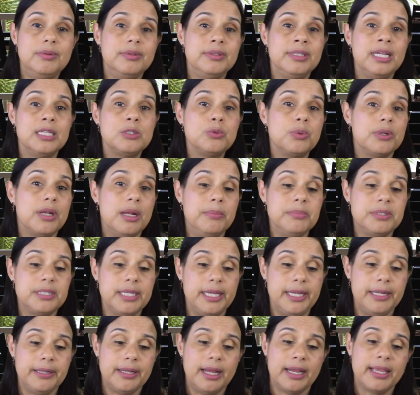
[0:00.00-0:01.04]
That's what I'm
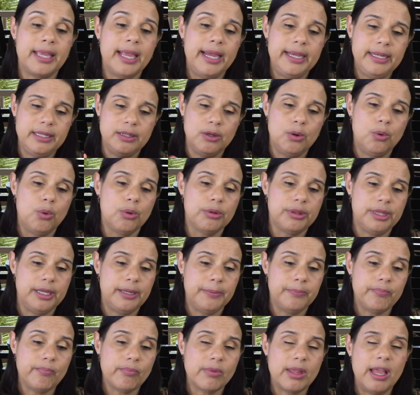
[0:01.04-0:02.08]
saying. I can't eat the whole
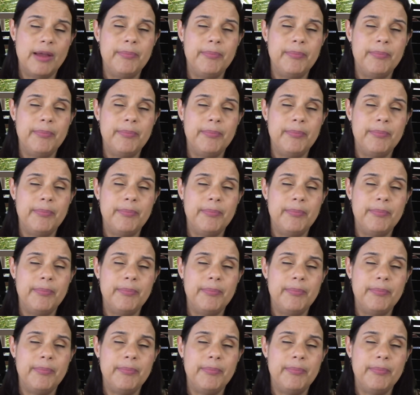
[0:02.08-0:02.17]
thing.